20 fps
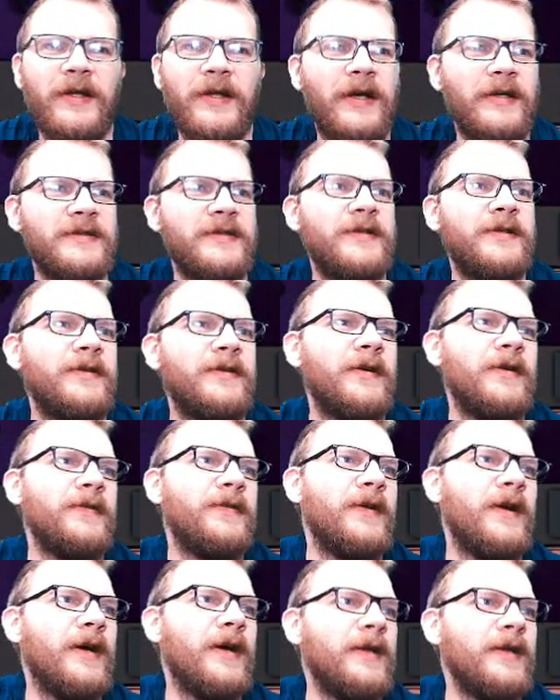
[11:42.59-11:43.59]
Thousand and
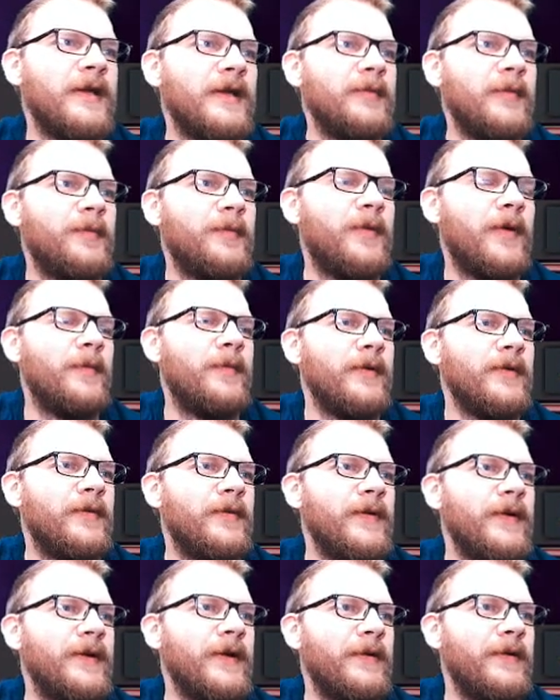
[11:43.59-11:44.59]
Ah, let me pop on
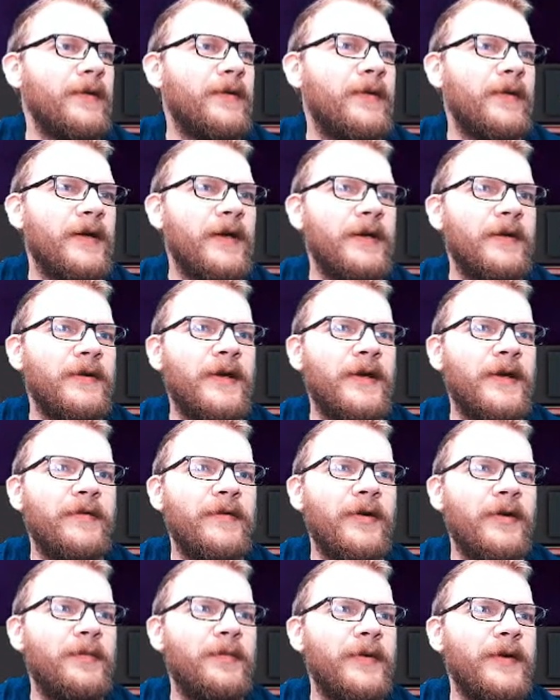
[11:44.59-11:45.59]
Twitter real quick. I don't have
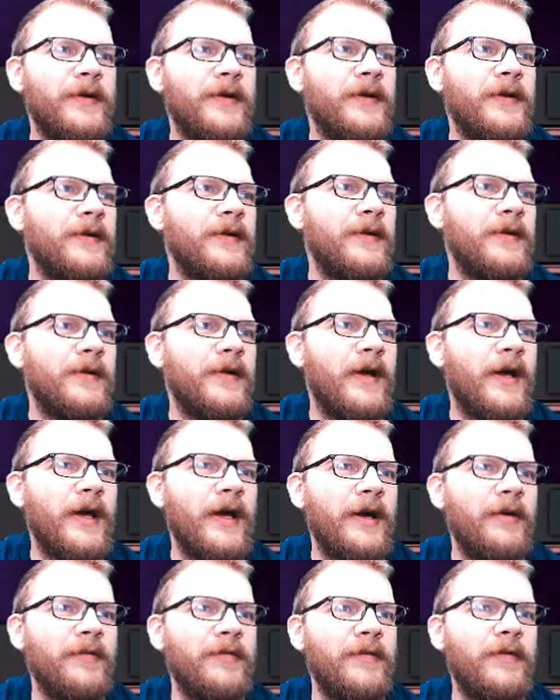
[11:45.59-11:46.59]
it open. I
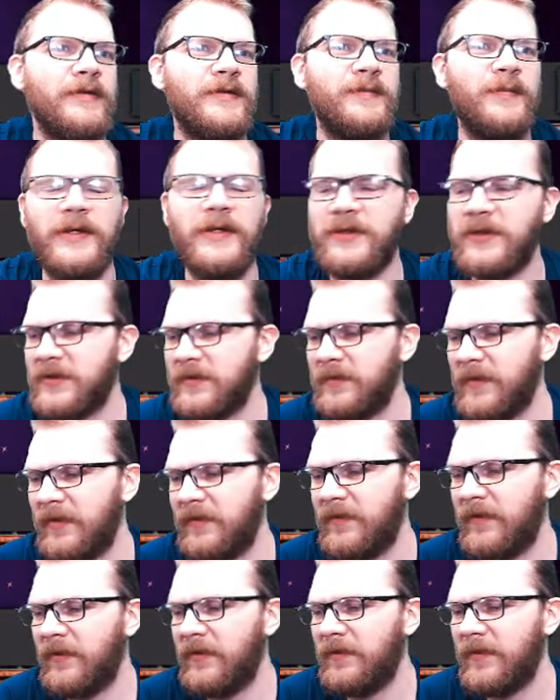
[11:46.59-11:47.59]
have those pictures in my
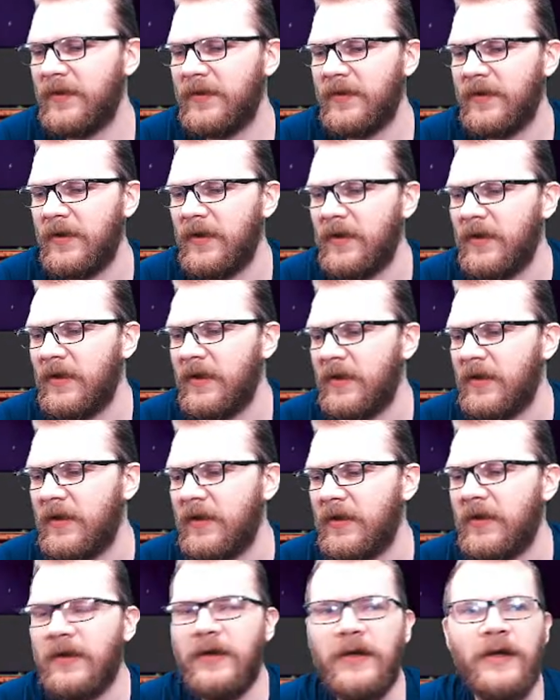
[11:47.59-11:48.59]
phone, but...
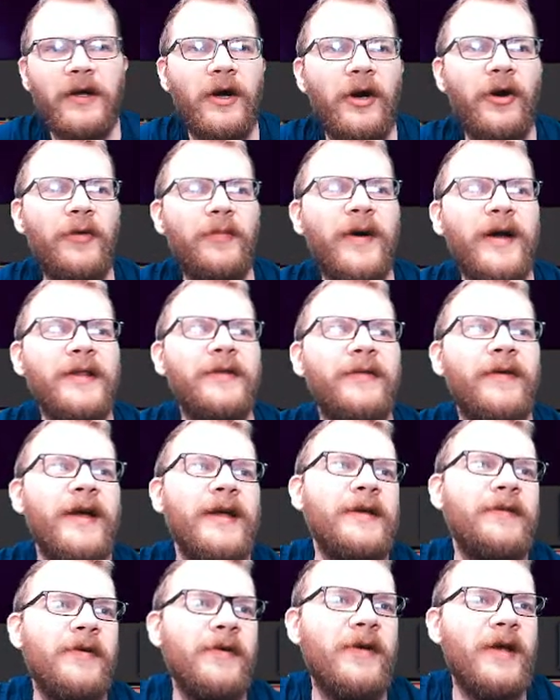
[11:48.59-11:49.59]
Oh, by the
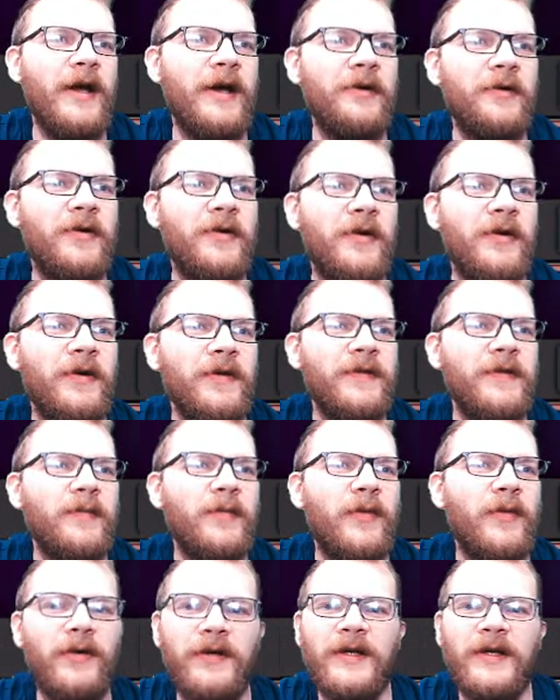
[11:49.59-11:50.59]
way, if you caught the
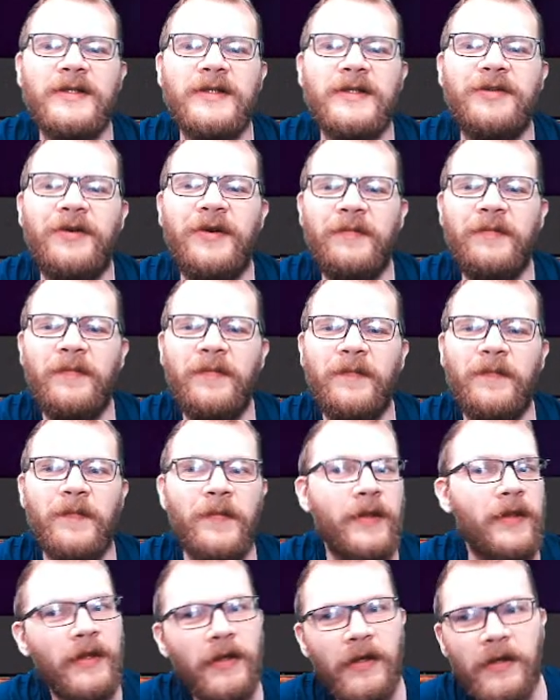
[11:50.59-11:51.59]
morning stream,
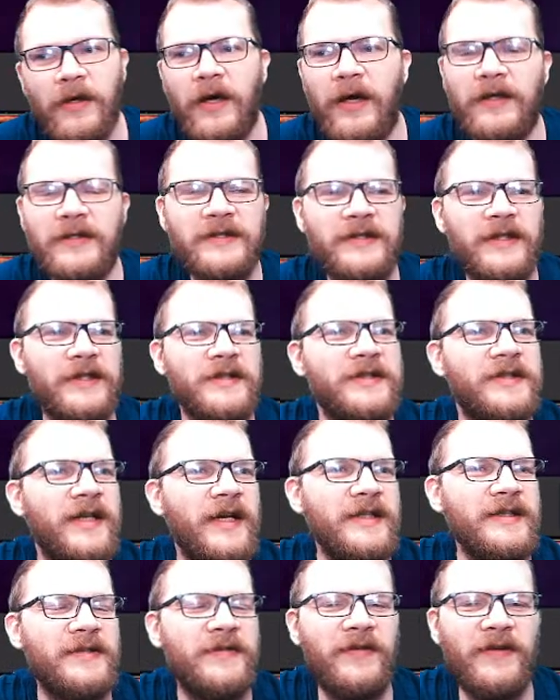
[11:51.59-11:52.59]
I
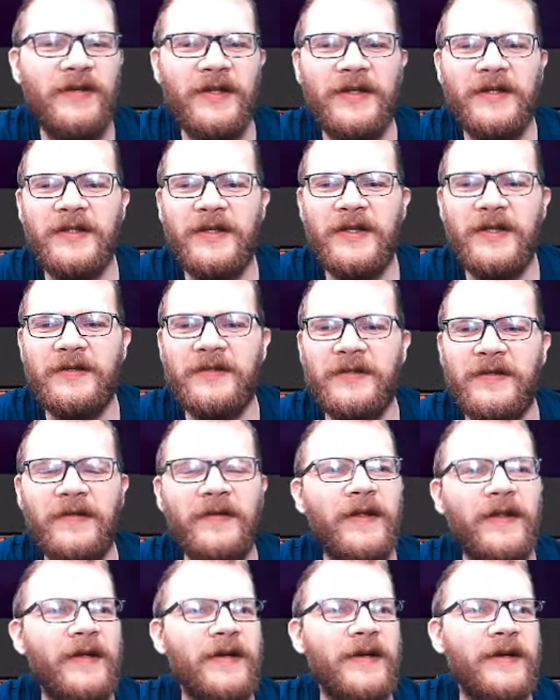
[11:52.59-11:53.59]
successfully did
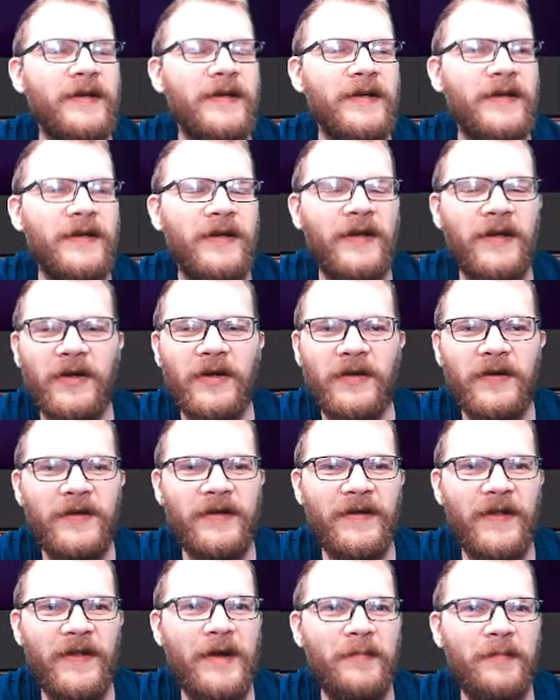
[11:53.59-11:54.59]
the
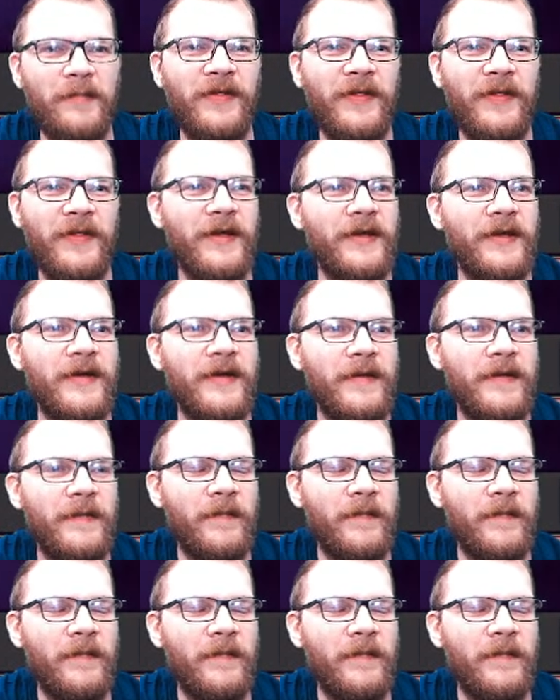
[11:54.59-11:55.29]
tap thing.